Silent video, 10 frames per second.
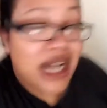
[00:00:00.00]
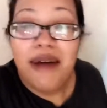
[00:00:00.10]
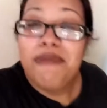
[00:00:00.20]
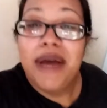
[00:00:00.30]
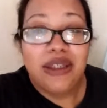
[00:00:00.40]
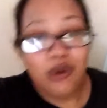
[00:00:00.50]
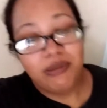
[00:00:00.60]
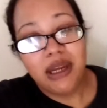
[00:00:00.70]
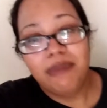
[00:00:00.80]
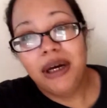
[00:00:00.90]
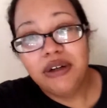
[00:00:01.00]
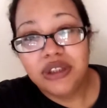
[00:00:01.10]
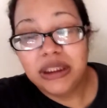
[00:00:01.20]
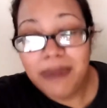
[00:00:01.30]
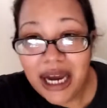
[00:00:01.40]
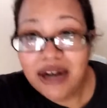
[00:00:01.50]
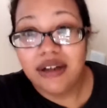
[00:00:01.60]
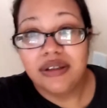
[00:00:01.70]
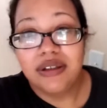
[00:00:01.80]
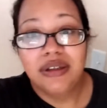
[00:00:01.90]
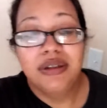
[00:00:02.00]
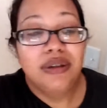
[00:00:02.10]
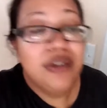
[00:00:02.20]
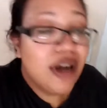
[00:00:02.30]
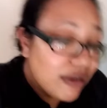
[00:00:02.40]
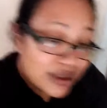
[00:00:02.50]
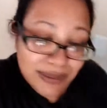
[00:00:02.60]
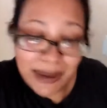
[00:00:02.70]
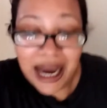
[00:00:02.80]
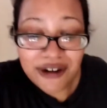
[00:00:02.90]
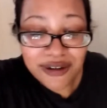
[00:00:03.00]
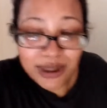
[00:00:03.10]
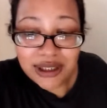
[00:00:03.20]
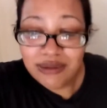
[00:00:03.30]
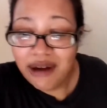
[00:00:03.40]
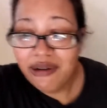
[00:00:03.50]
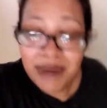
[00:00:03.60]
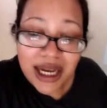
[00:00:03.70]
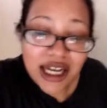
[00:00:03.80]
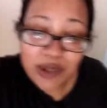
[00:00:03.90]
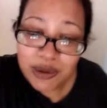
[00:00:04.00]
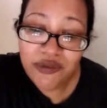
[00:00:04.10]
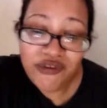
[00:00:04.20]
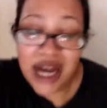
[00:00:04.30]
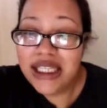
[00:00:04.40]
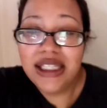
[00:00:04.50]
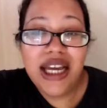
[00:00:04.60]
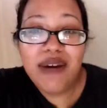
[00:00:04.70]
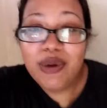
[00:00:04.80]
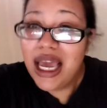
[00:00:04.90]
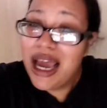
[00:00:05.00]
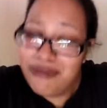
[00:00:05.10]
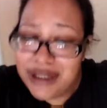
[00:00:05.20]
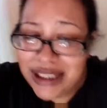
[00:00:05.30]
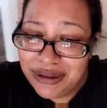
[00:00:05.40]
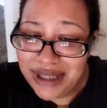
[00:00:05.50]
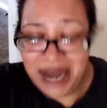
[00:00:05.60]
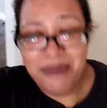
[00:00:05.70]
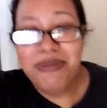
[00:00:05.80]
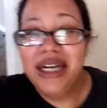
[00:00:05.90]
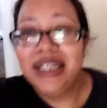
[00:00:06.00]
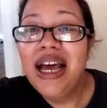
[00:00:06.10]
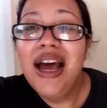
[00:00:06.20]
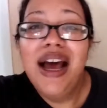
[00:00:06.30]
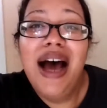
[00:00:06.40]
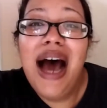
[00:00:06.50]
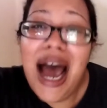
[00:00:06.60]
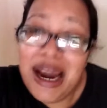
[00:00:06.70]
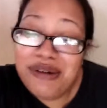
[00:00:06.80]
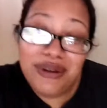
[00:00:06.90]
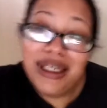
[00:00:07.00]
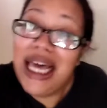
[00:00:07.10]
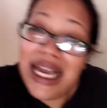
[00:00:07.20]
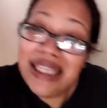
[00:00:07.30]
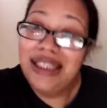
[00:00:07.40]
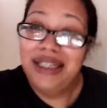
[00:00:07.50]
not mess with me about no spiders. No spiders whatsoever. My husband's fascinated with every single damn bug. I don't like